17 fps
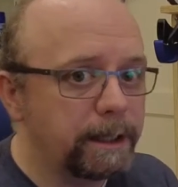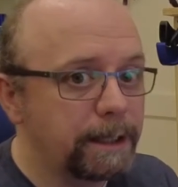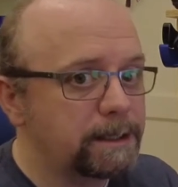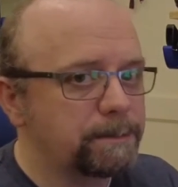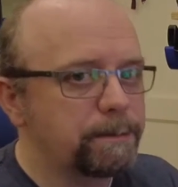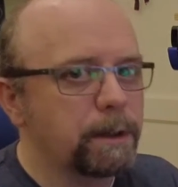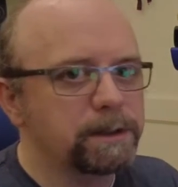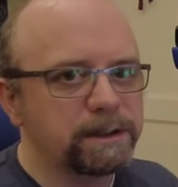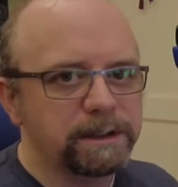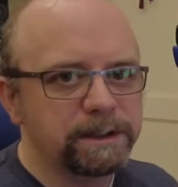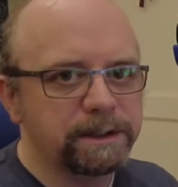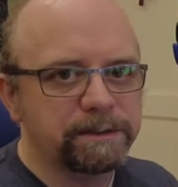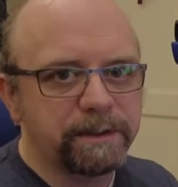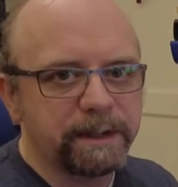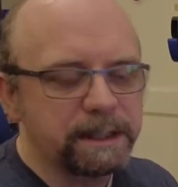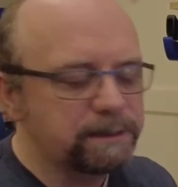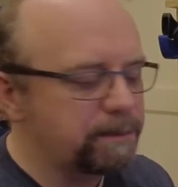It's mostly
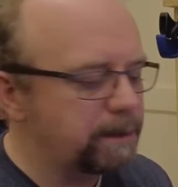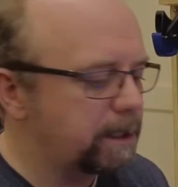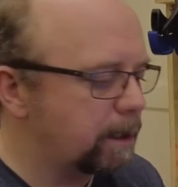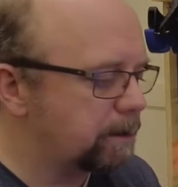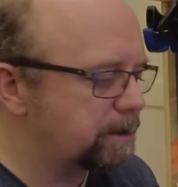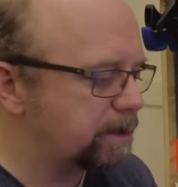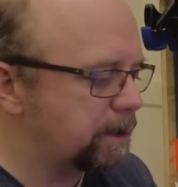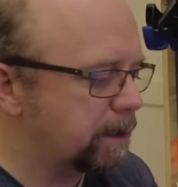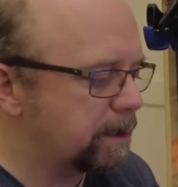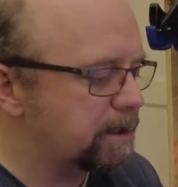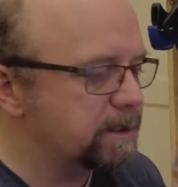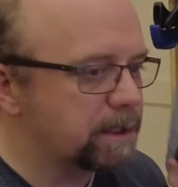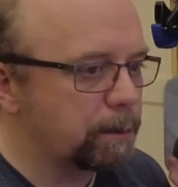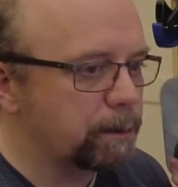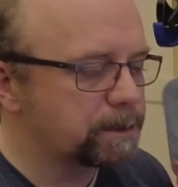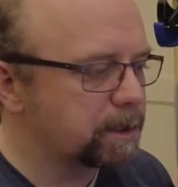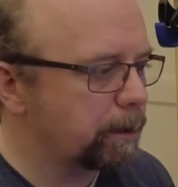just for this video so you can
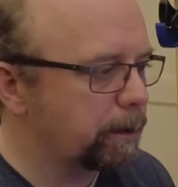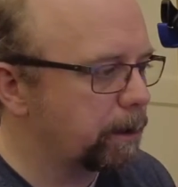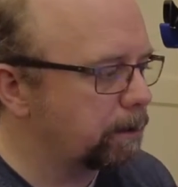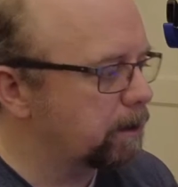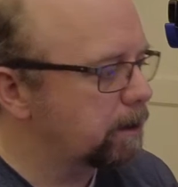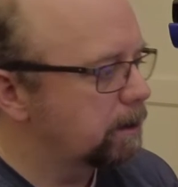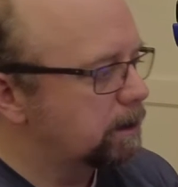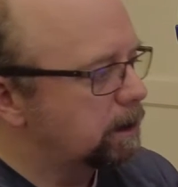see what's going on.